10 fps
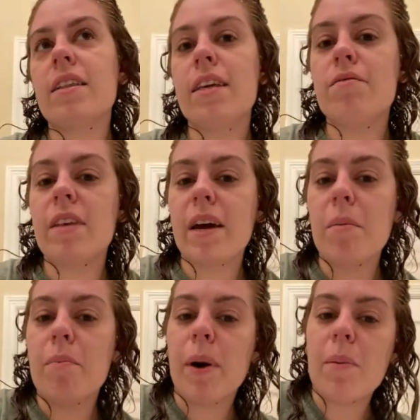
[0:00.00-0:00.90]
of leaves like a
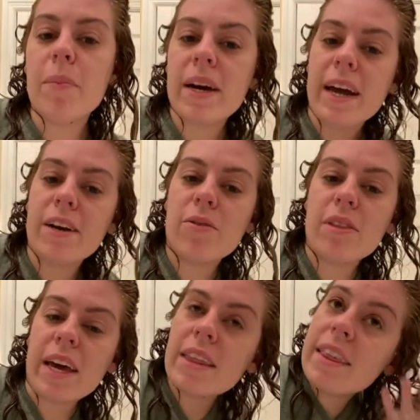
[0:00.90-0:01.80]
bump, and I don't
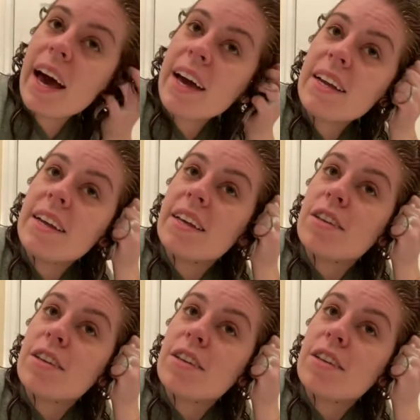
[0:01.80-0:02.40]
like that.